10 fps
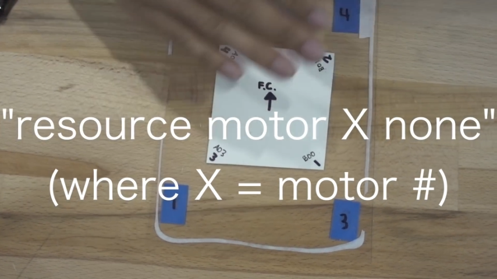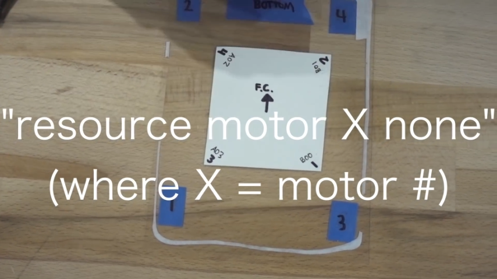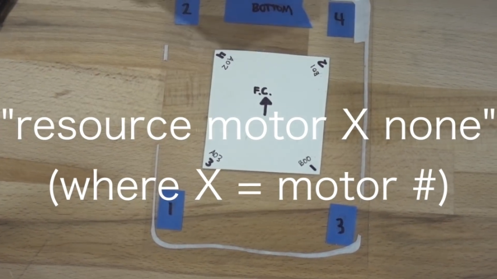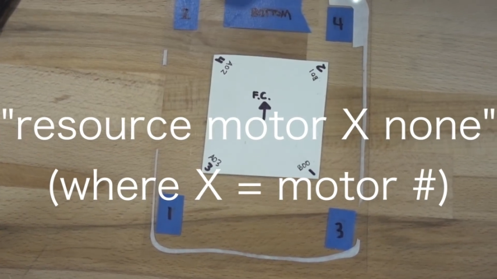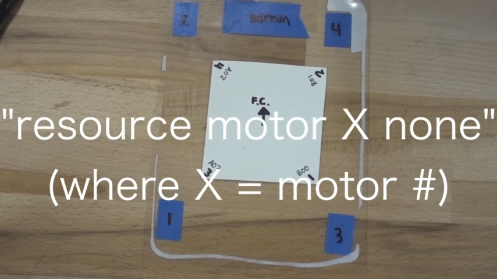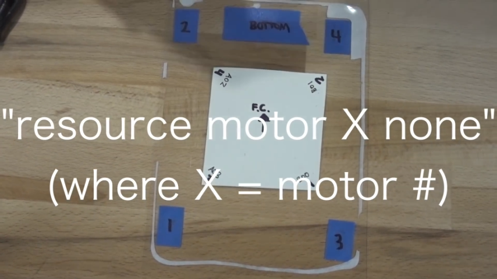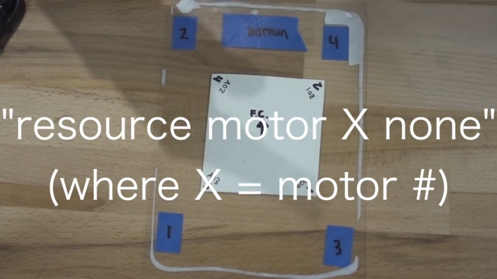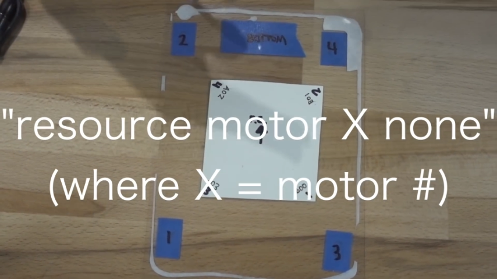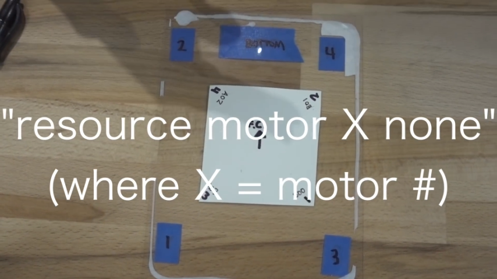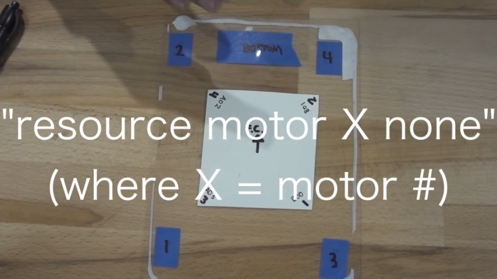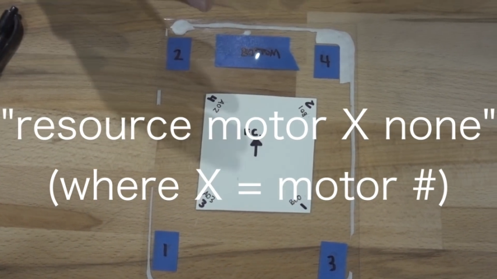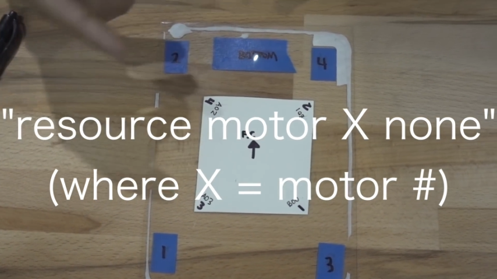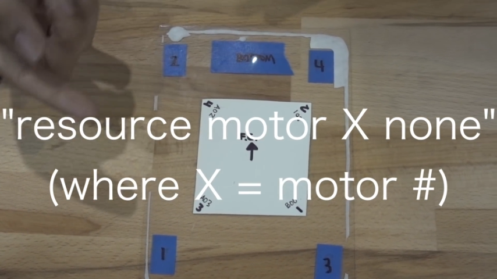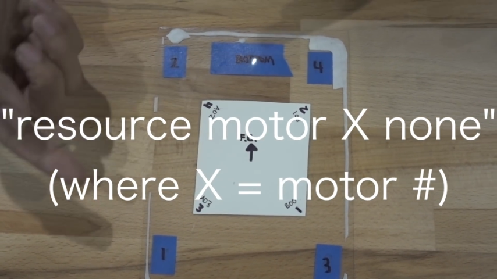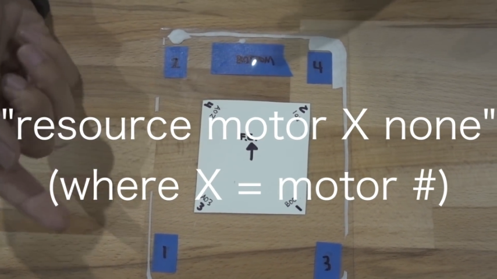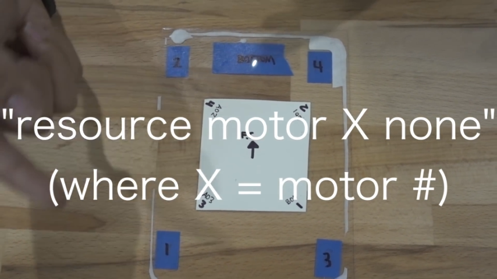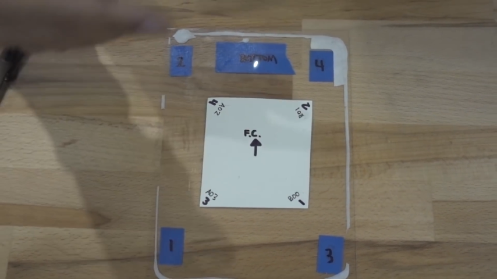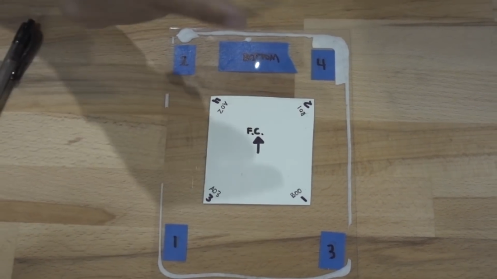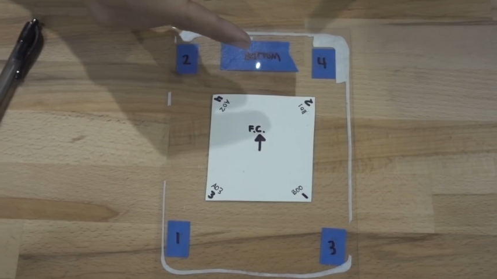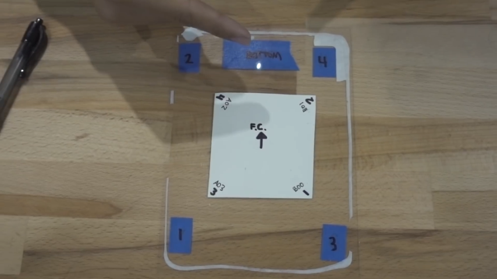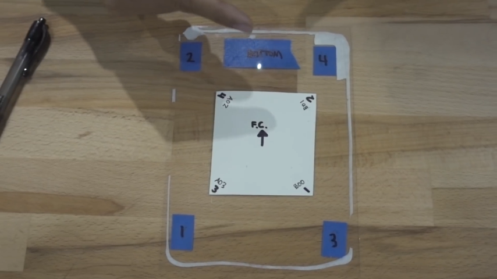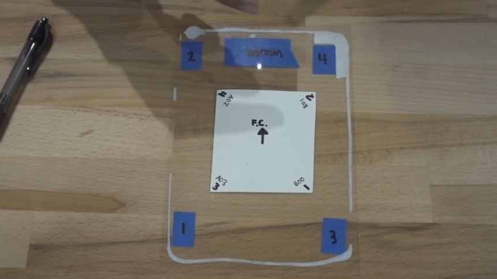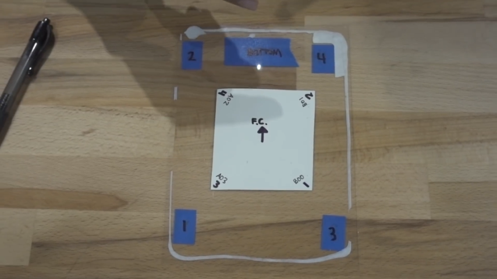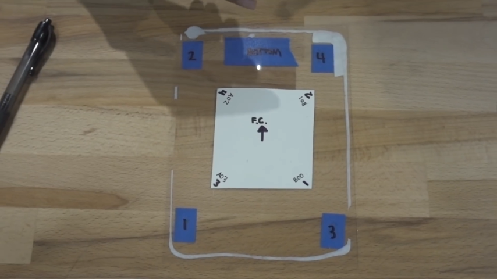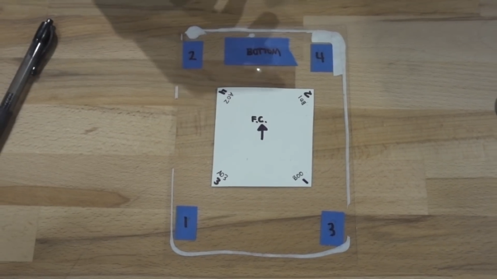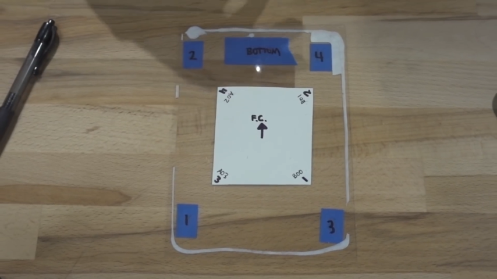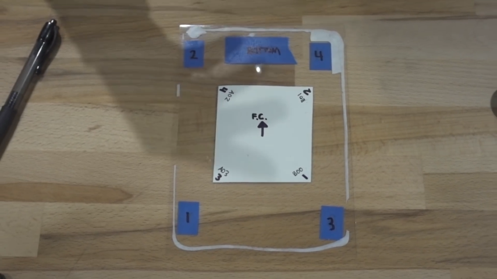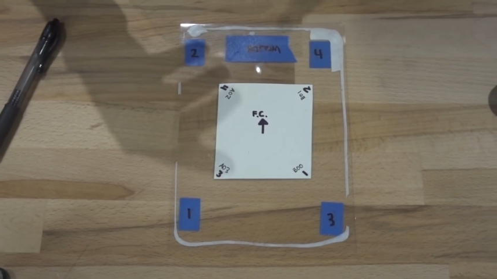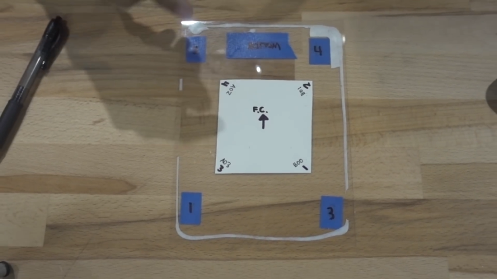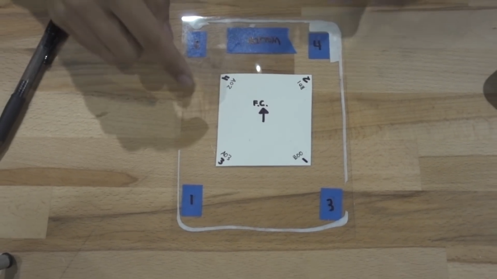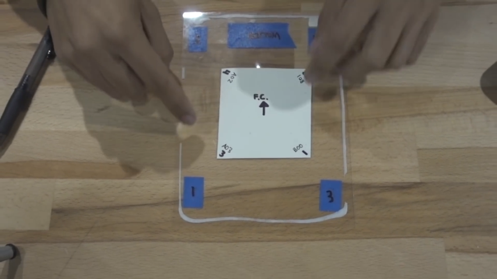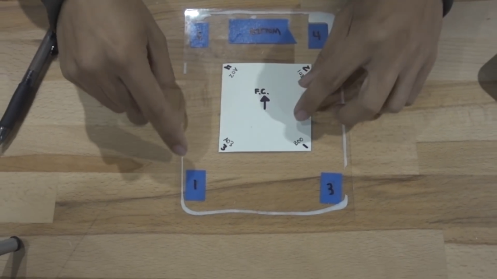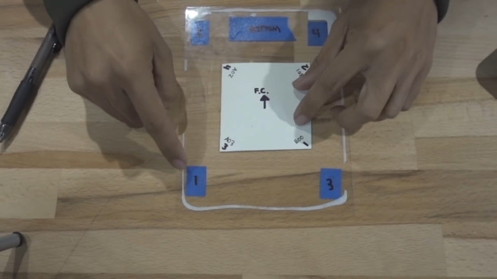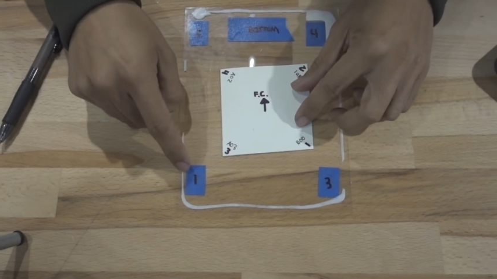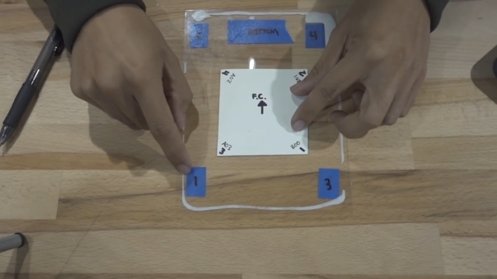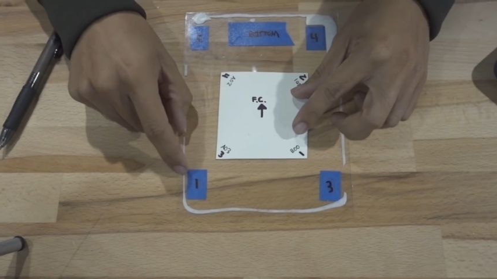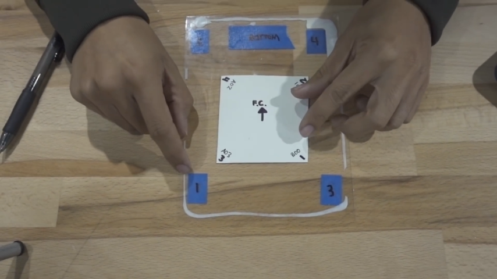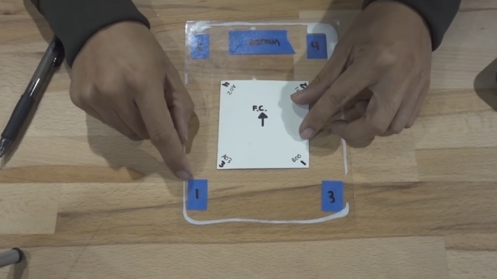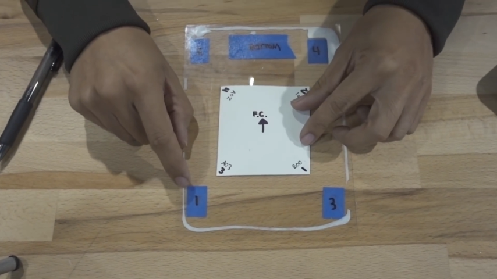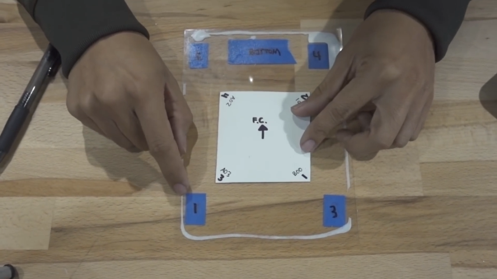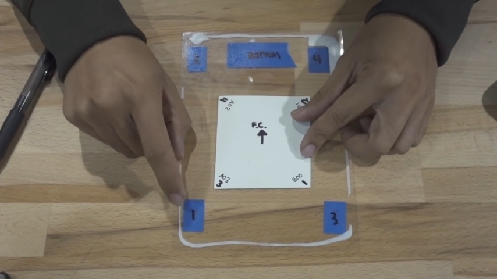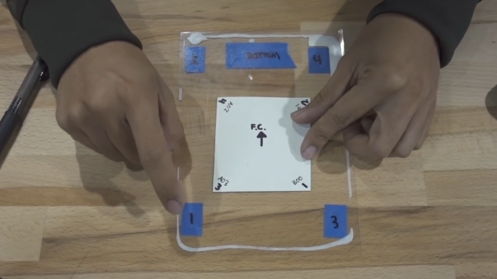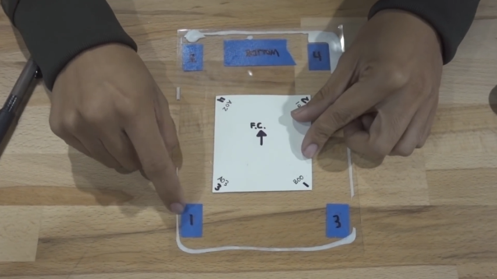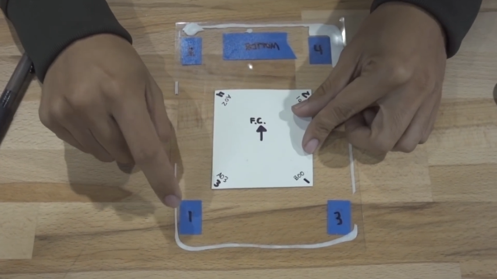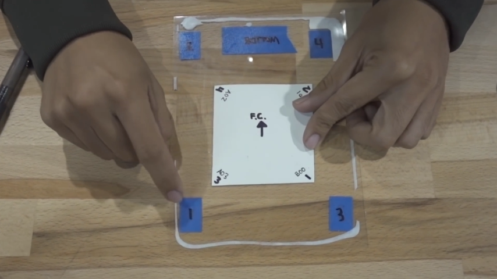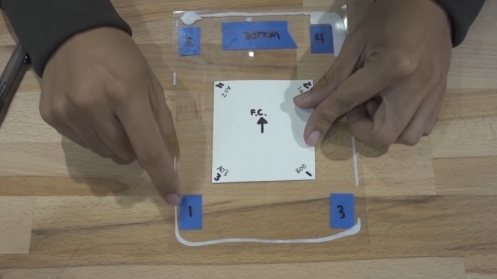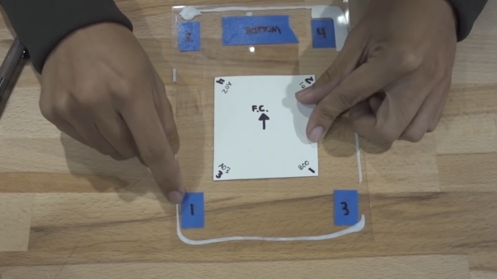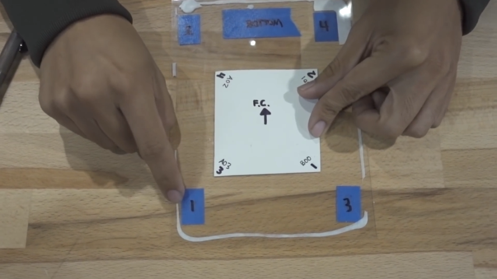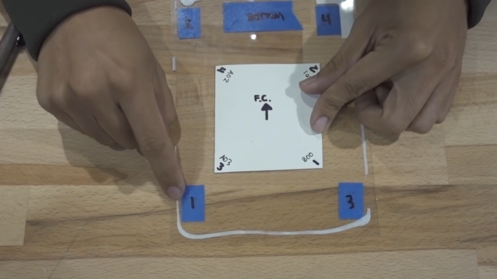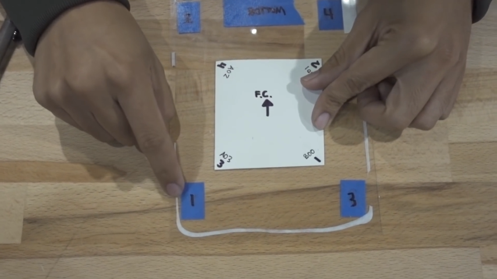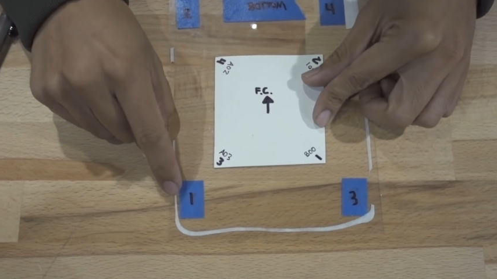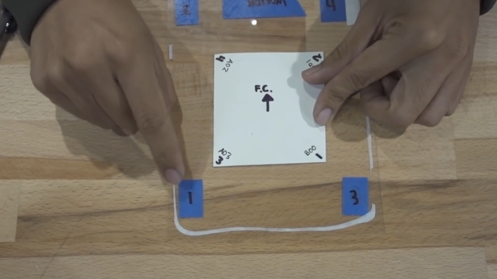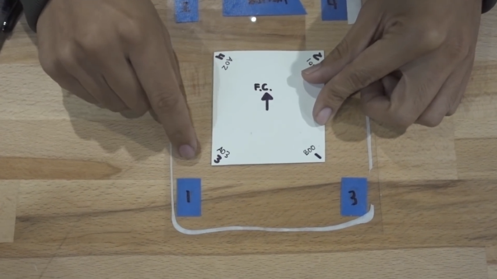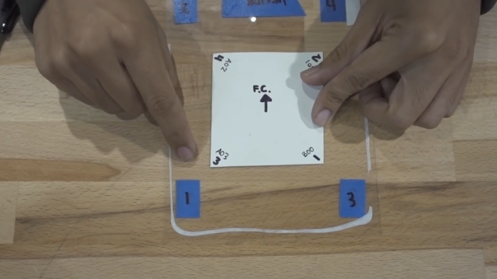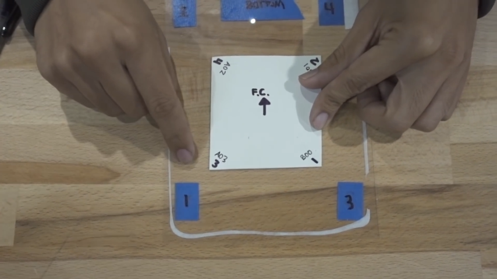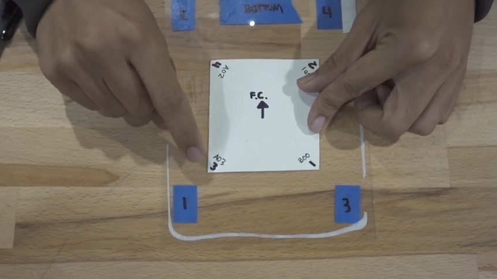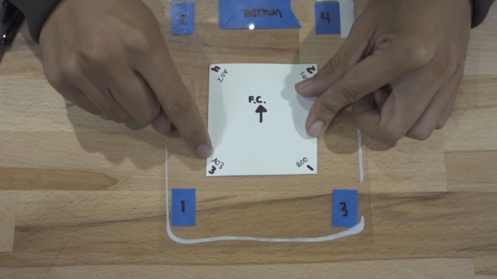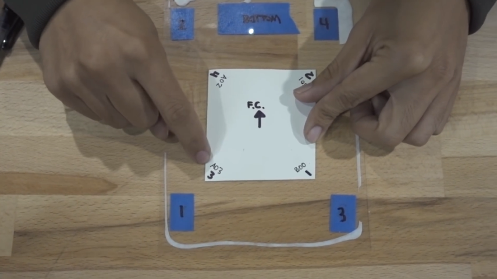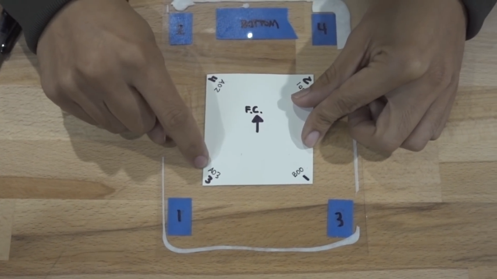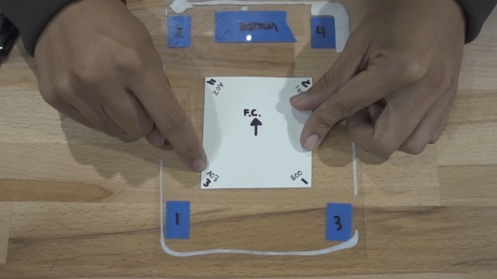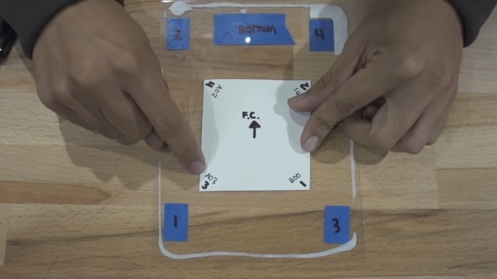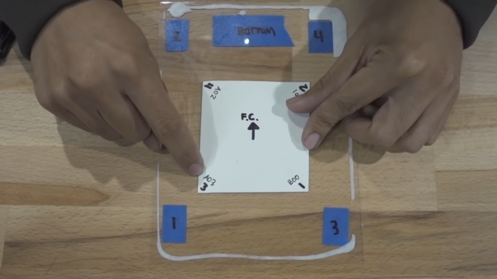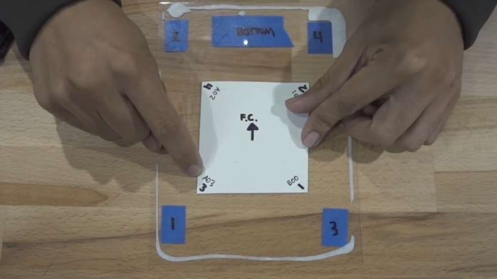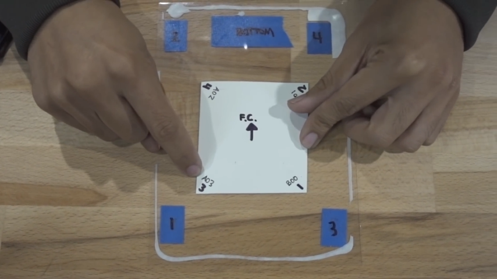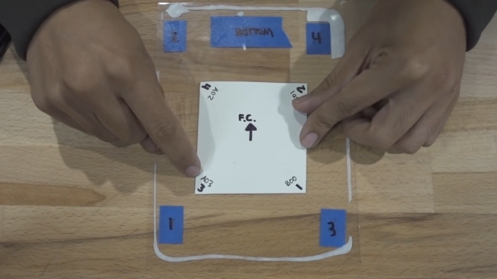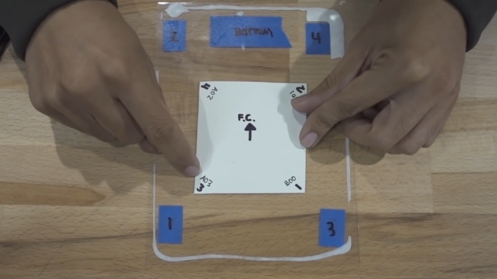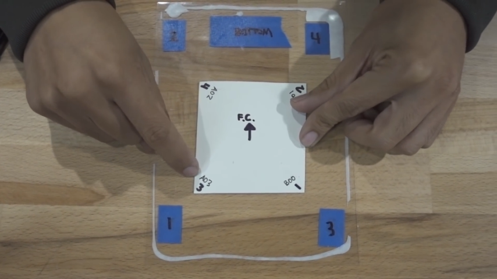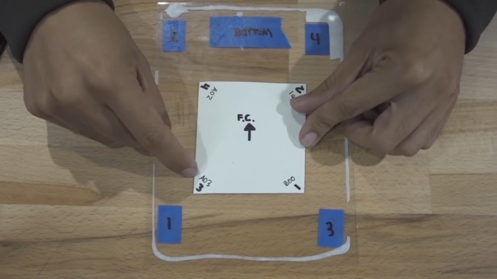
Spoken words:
Nobody's mouth can be seen.